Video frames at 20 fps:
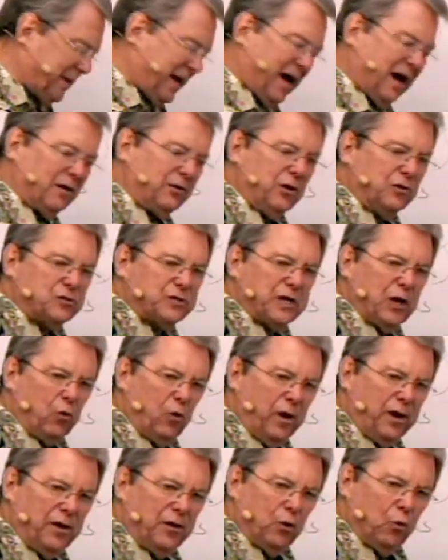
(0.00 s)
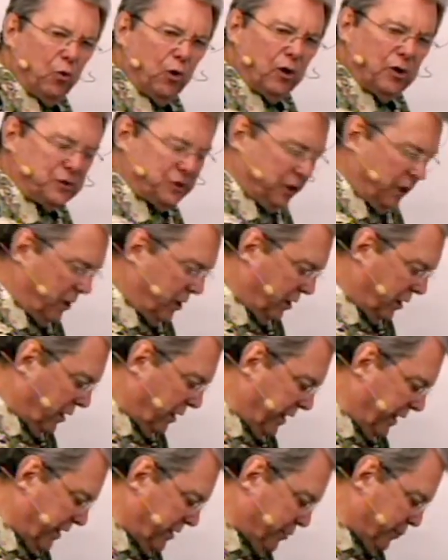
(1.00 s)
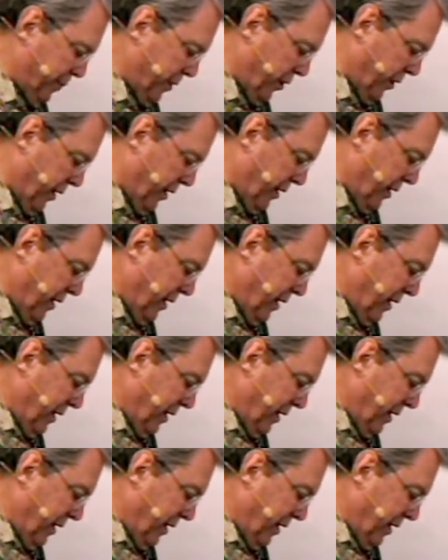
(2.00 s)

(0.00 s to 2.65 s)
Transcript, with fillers: now you say, what in the world is an unclean spirit